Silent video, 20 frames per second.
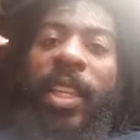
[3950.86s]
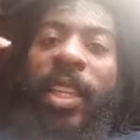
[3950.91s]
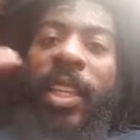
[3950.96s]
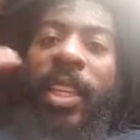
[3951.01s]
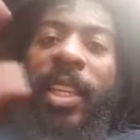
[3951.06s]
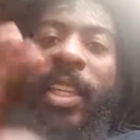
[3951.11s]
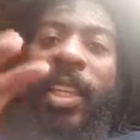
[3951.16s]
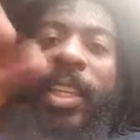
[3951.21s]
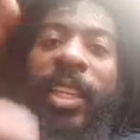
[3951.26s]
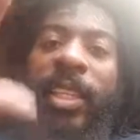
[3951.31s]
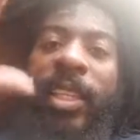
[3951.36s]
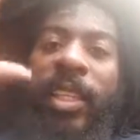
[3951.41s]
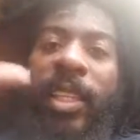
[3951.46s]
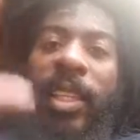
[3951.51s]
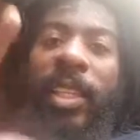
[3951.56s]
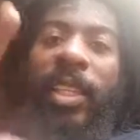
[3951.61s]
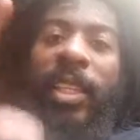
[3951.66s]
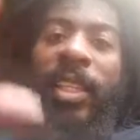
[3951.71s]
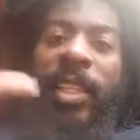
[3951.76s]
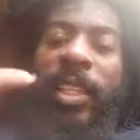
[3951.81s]

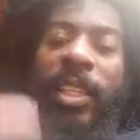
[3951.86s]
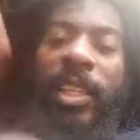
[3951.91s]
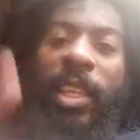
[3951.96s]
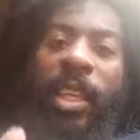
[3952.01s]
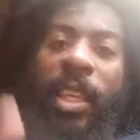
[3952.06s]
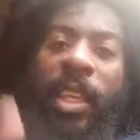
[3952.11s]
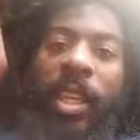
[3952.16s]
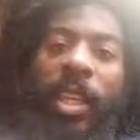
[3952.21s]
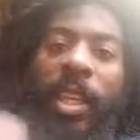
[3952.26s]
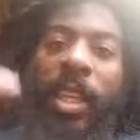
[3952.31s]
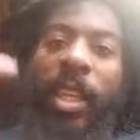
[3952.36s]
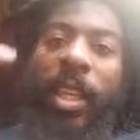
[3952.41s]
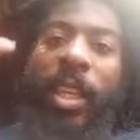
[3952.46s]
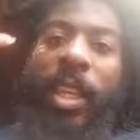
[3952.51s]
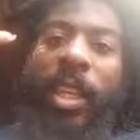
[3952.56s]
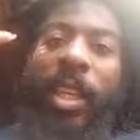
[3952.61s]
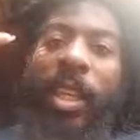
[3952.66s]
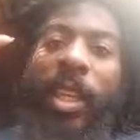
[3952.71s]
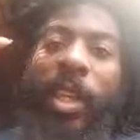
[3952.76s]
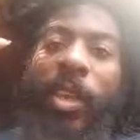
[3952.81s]
etc.
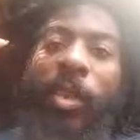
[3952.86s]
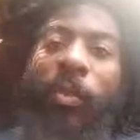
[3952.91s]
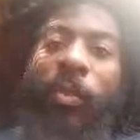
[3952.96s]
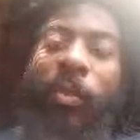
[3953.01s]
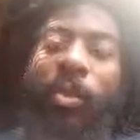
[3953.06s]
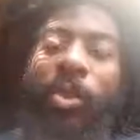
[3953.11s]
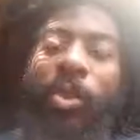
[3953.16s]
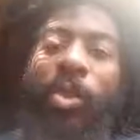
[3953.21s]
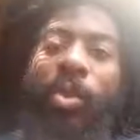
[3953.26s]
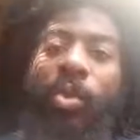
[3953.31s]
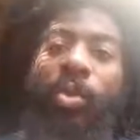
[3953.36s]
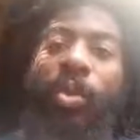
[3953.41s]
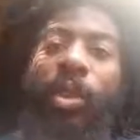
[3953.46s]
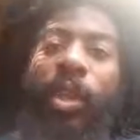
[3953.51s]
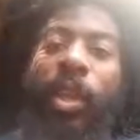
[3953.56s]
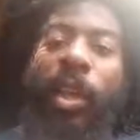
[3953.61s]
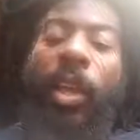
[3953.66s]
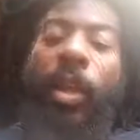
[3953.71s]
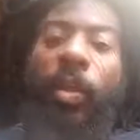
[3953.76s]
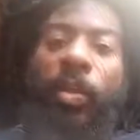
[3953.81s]
For you to
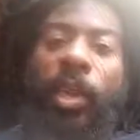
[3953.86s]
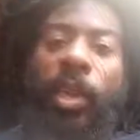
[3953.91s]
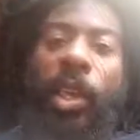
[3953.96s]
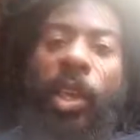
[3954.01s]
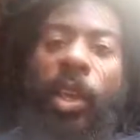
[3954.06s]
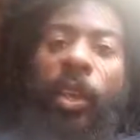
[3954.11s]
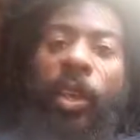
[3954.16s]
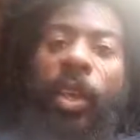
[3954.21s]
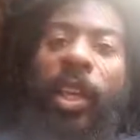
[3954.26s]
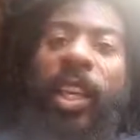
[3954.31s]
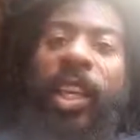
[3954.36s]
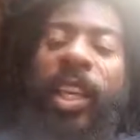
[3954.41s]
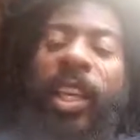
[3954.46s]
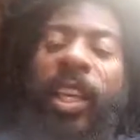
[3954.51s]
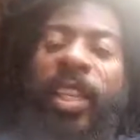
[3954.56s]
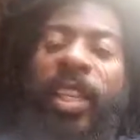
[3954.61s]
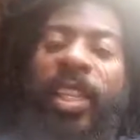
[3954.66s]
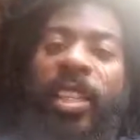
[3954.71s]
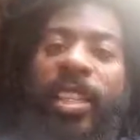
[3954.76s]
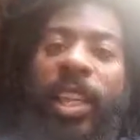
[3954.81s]
come here
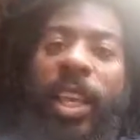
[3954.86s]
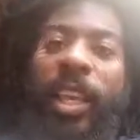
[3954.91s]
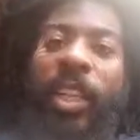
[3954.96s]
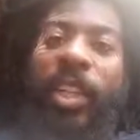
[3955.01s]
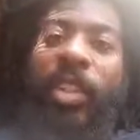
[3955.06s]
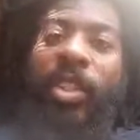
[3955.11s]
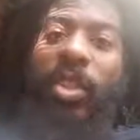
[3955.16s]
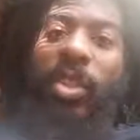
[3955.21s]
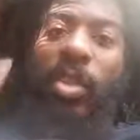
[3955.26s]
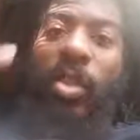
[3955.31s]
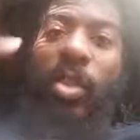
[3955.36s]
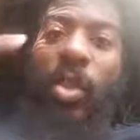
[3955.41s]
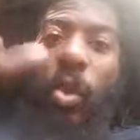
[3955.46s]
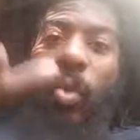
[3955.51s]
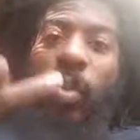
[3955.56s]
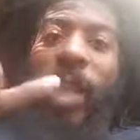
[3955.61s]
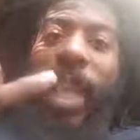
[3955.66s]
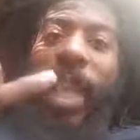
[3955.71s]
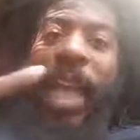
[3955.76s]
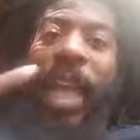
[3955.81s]
and say there's no
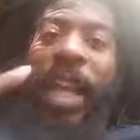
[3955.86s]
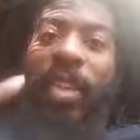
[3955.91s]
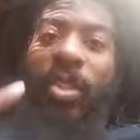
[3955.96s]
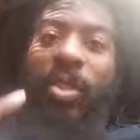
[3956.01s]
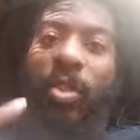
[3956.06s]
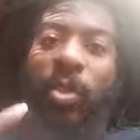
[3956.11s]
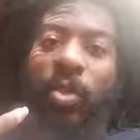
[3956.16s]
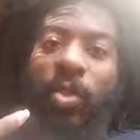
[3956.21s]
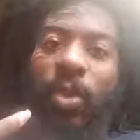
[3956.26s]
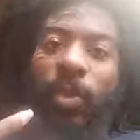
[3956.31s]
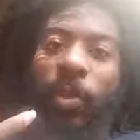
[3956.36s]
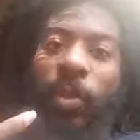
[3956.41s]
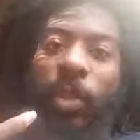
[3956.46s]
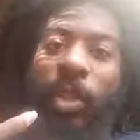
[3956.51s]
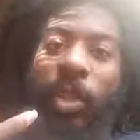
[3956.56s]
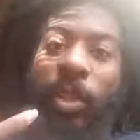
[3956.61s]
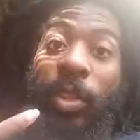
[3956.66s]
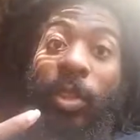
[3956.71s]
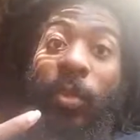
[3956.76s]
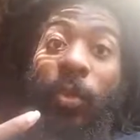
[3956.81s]
castles, but
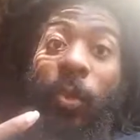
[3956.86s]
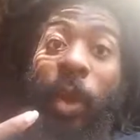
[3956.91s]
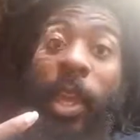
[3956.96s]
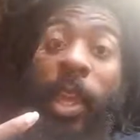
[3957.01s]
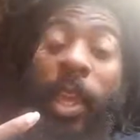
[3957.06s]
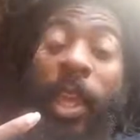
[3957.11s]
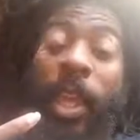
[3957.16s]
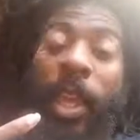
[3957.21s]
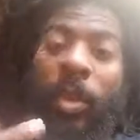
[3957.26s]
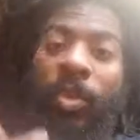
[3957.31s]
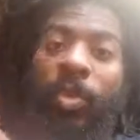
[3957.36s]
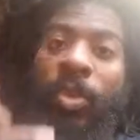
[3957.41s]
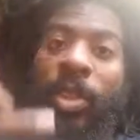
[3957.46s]
there's the White House.